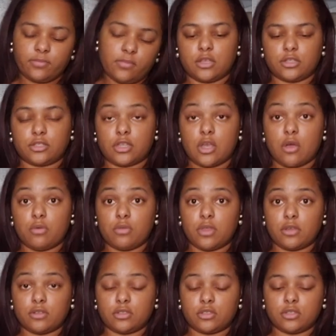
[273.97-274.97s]
So
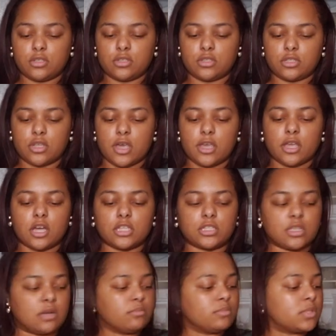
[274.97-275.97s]
there's this like
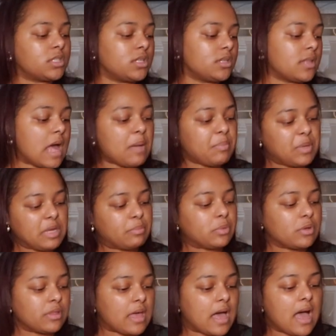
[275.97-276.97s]
assumption that
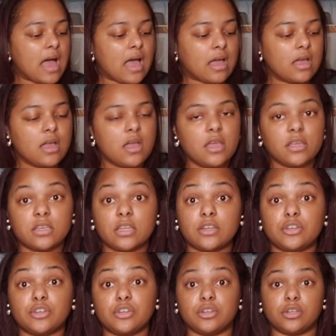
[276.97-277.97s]
people that
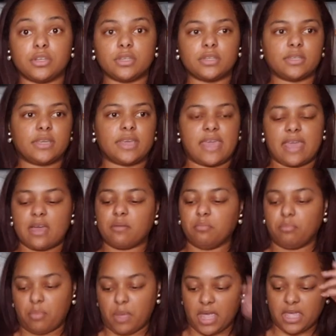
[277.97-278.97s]
can cook
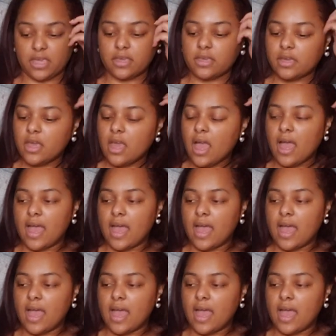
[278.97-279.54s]
can't bake.